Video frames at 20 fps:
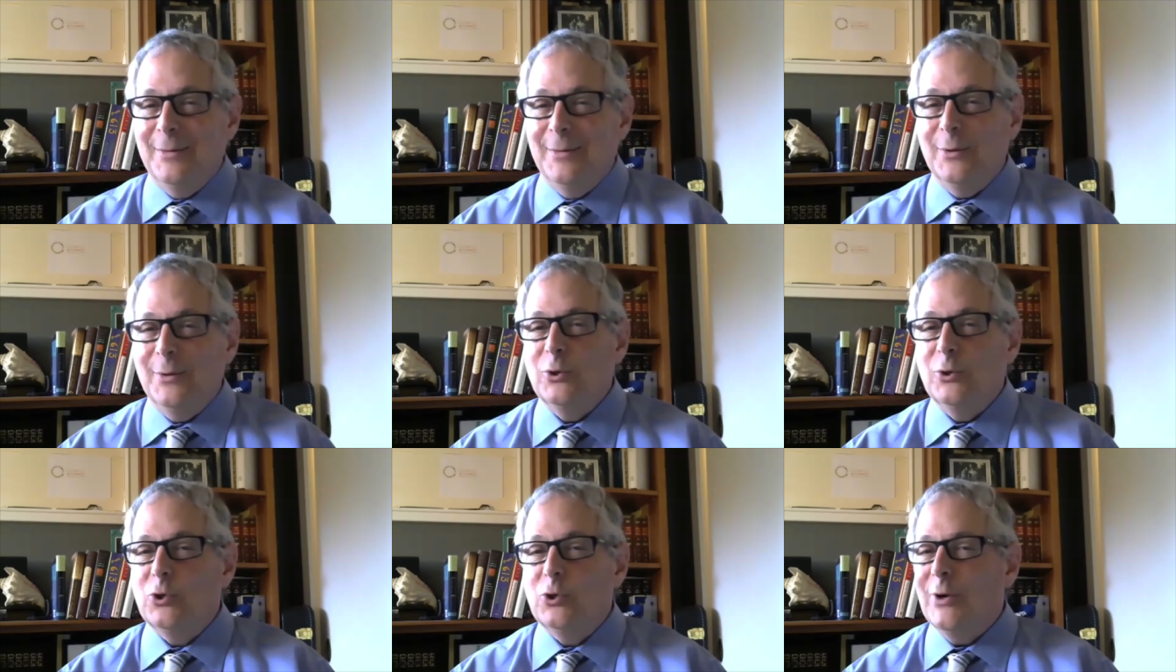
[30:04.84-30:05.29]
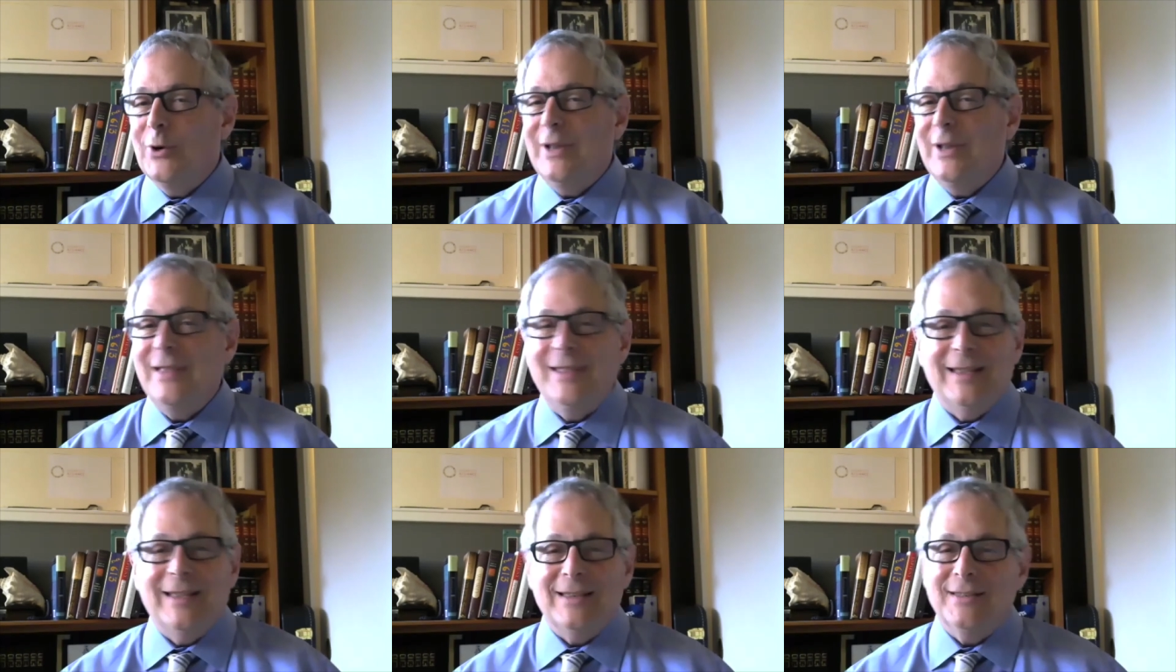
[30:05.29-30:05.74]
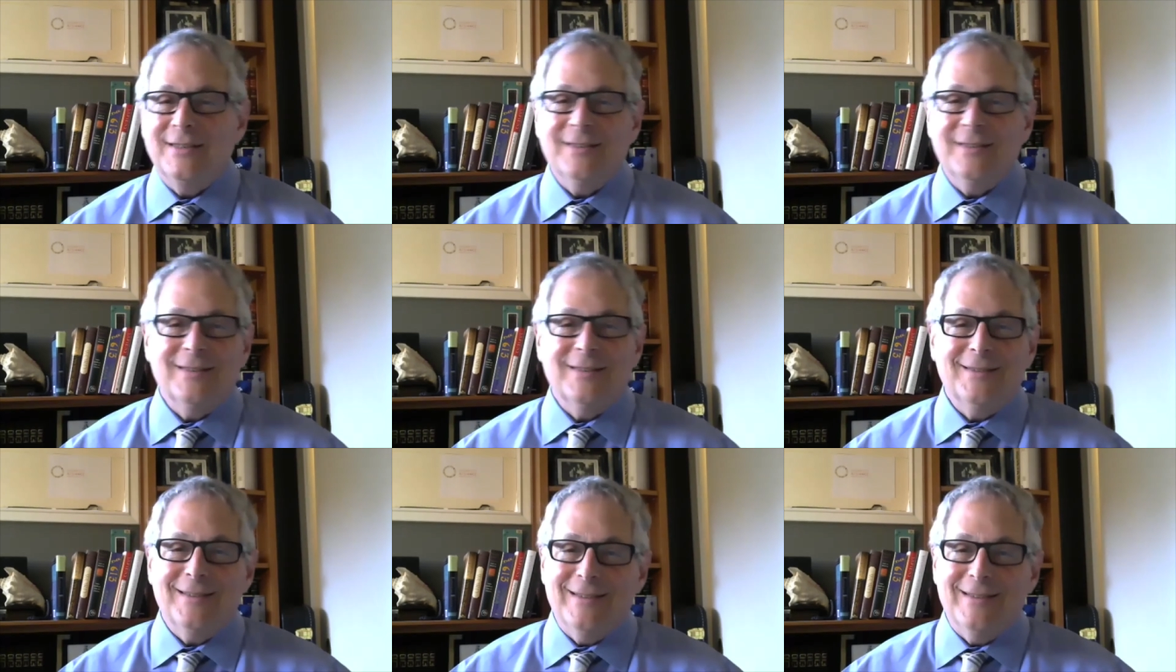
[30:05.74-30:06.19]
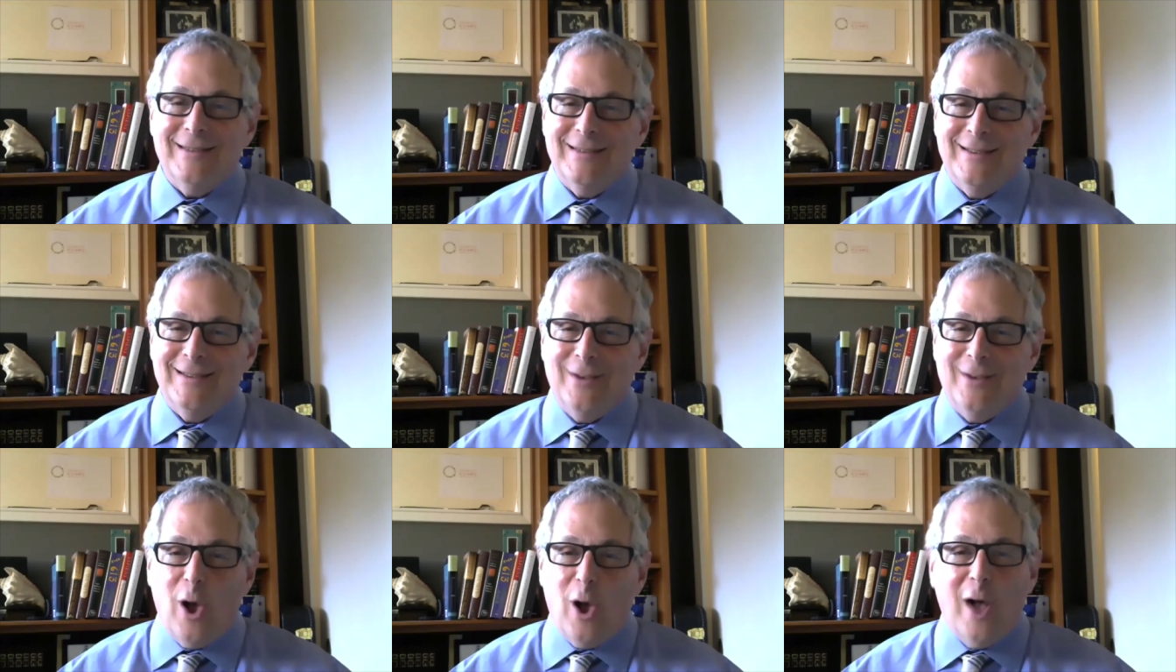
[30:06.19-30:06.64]
During this
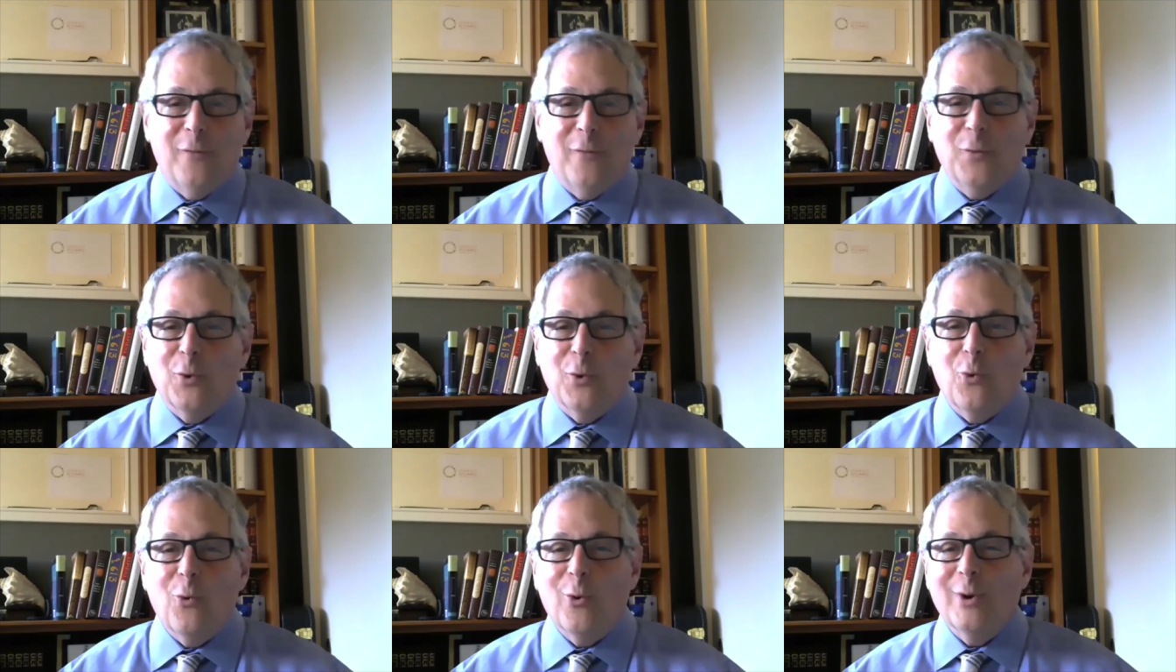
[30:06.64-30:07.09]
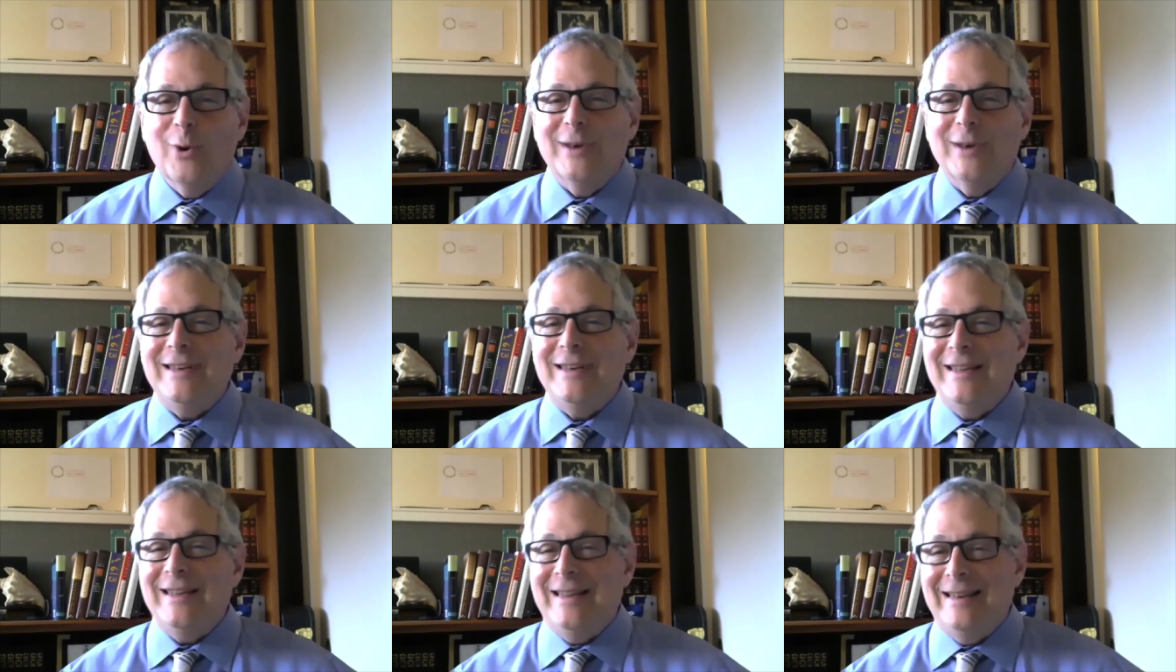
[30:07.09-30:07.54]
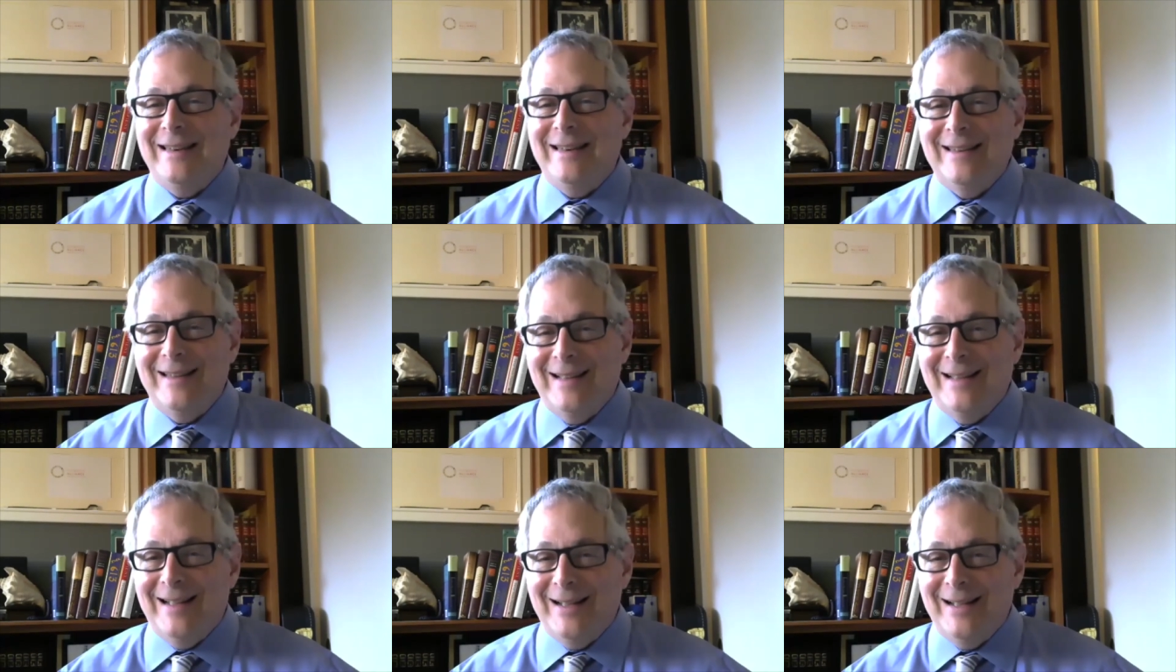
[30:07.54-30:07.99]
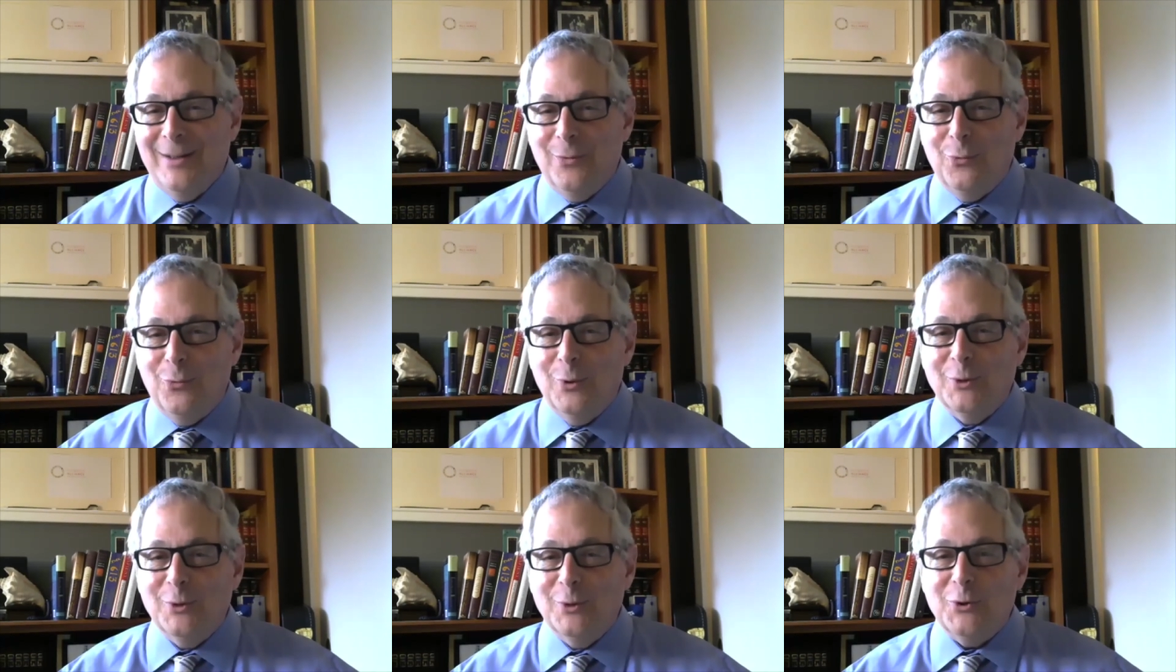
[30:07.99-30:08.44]
awful quarantine,
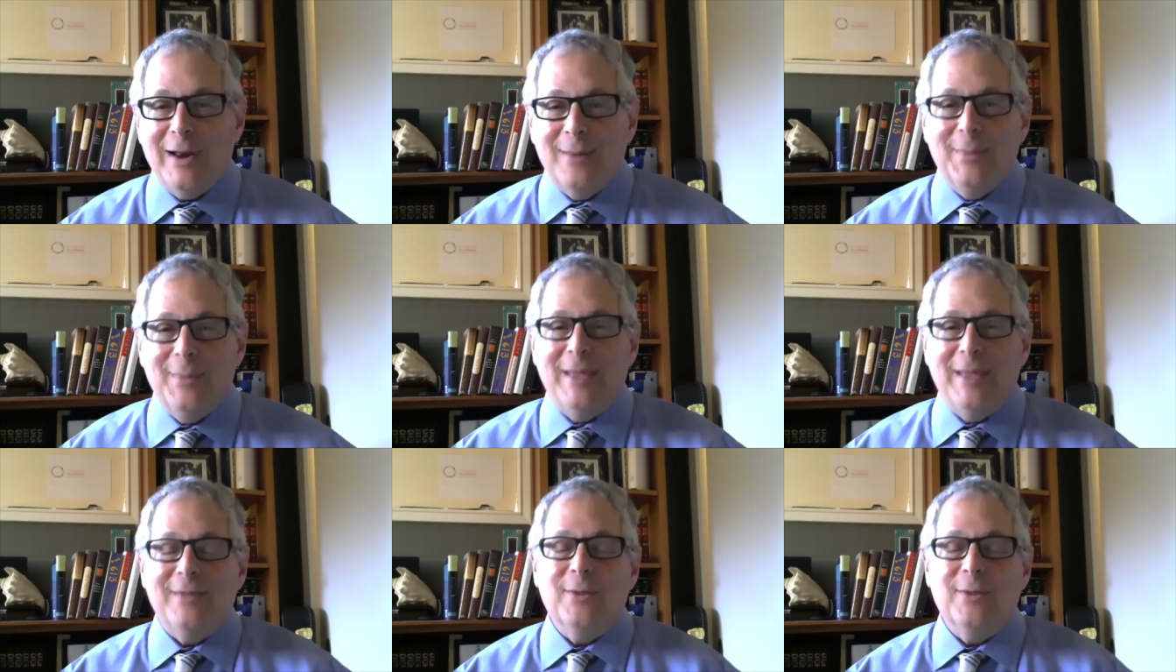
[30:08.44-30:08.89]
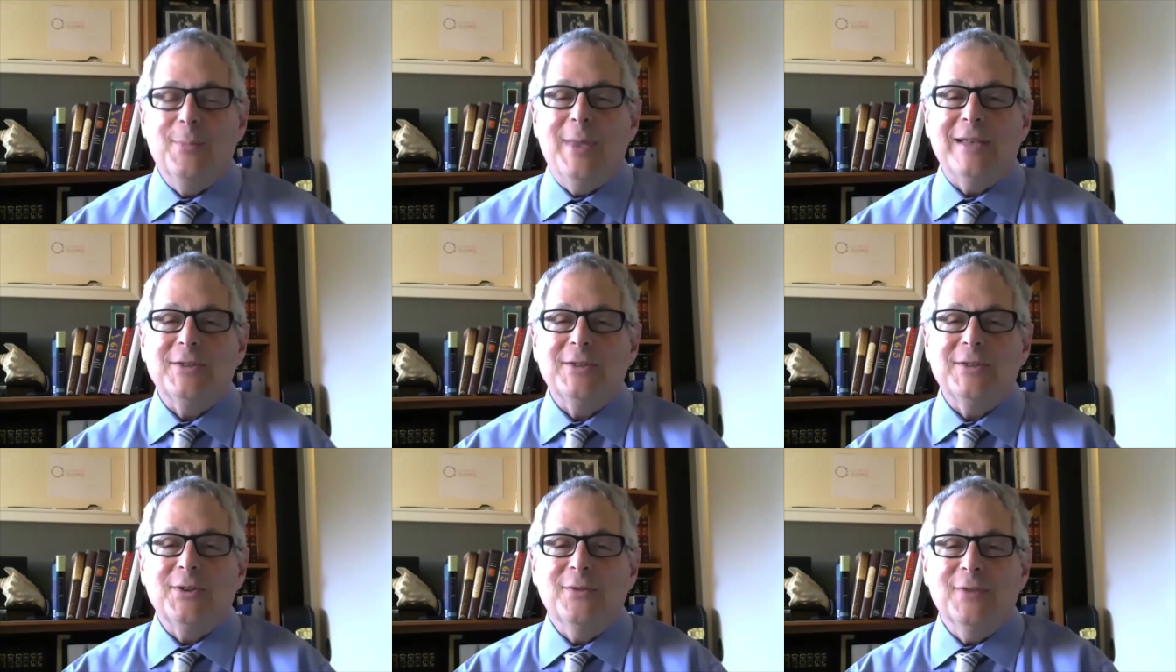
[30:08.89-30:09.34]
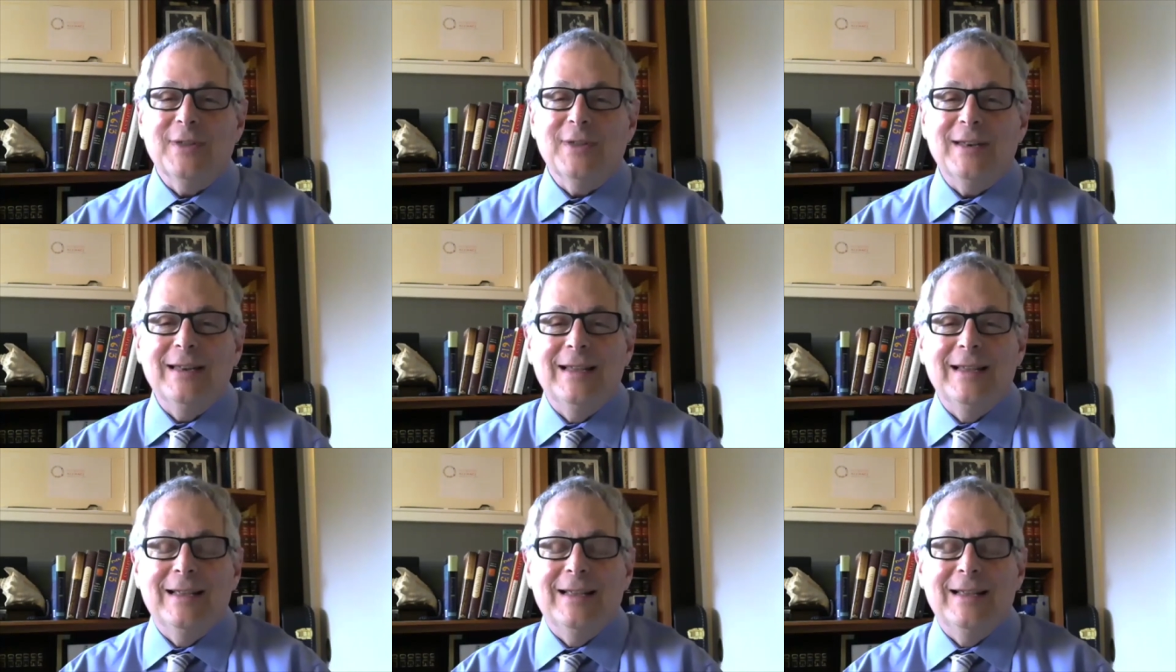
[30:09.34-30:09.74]
we're trying to make the best of it.